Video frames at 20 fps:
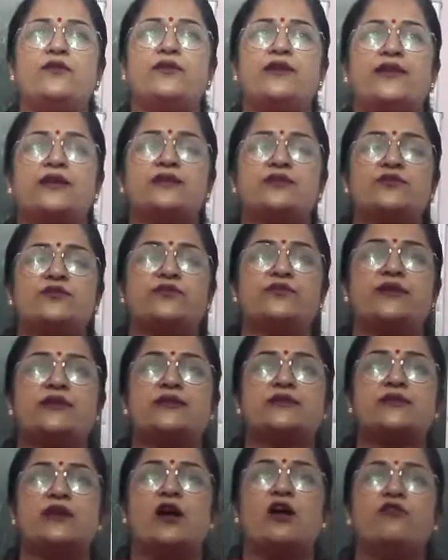Dear
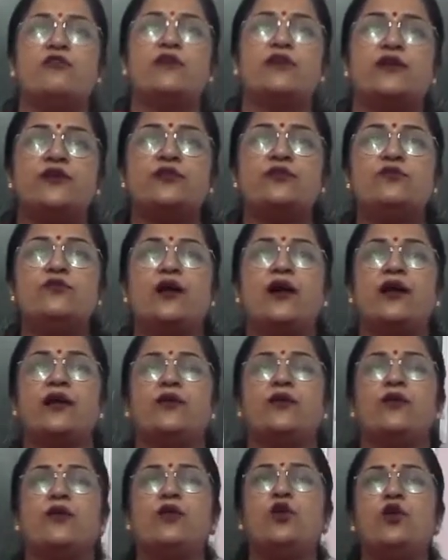students, how are you? I
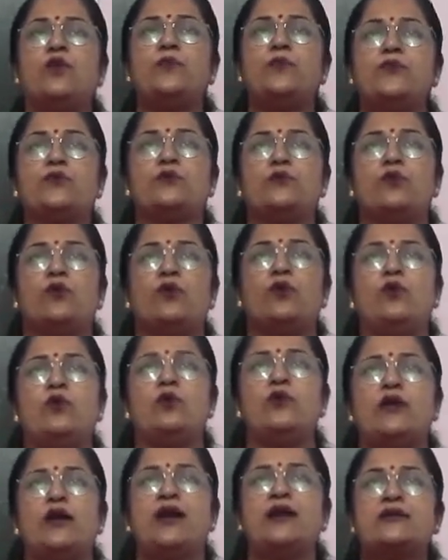hope you all
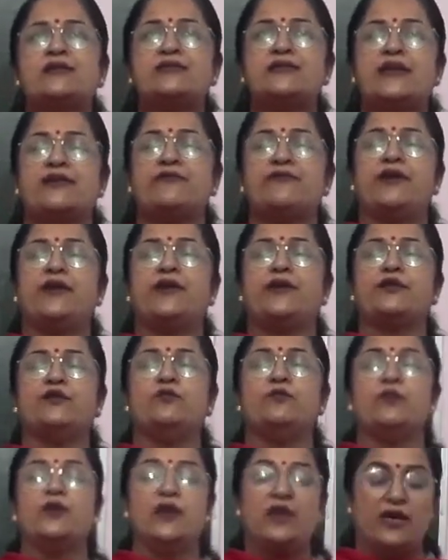are safe at home.
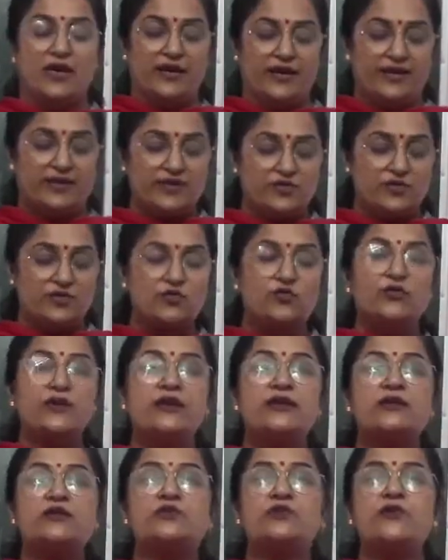Dear
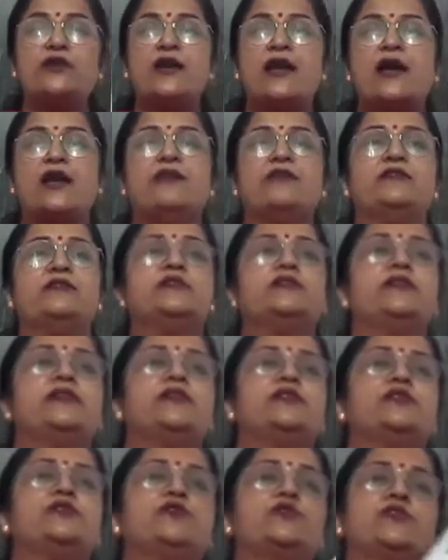students, today I will teach
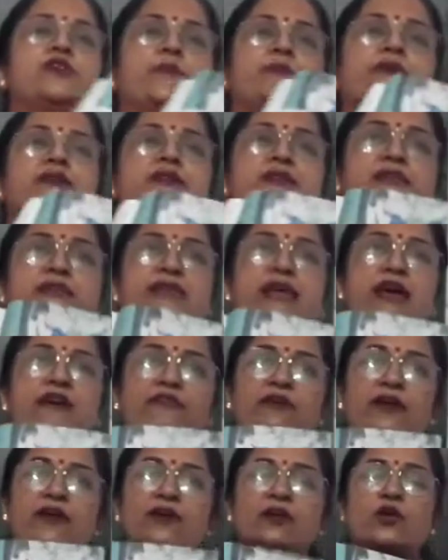you
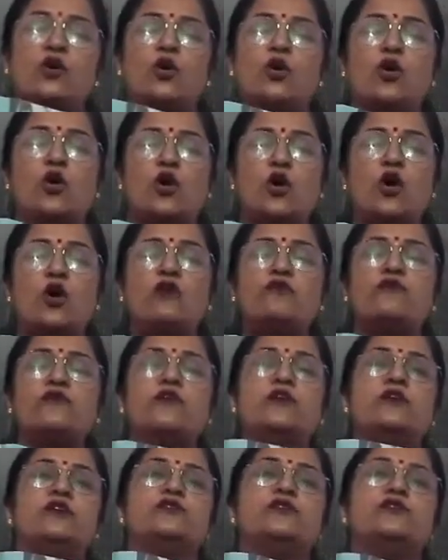chapter 7 of
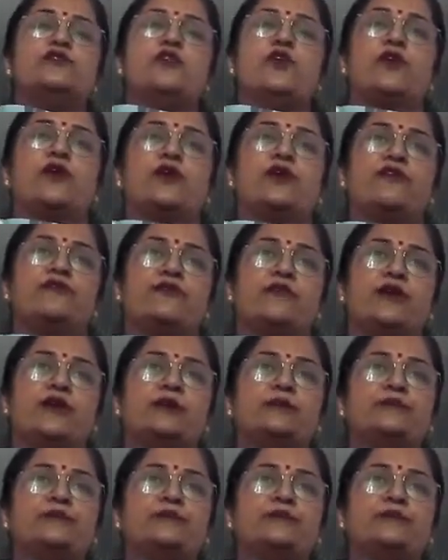geography.